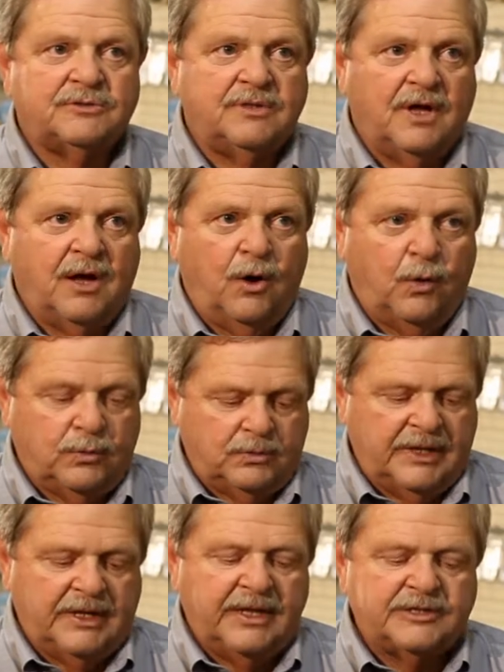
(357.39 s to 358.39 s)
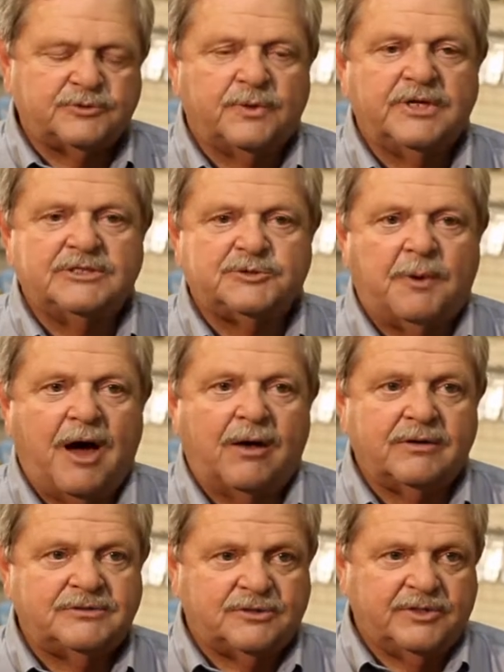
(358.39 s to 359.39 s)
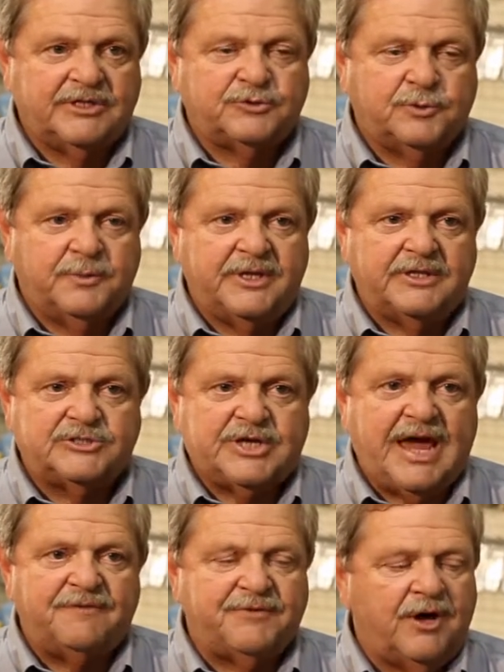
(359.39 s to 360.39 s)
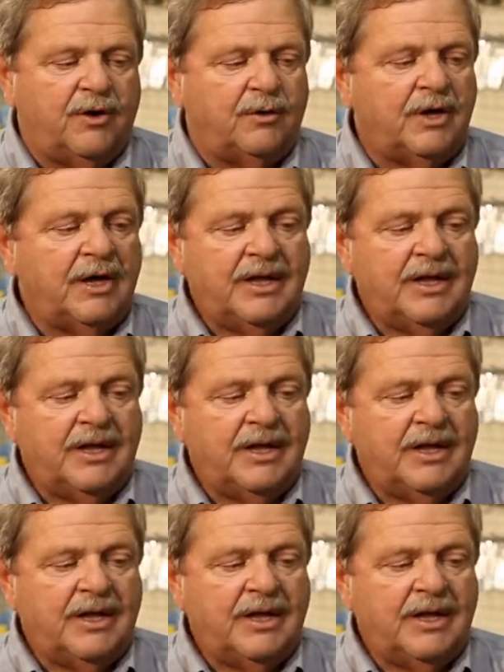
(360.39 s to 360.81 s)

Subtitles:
hole in this one is smaller, so this would be the shaft yoke.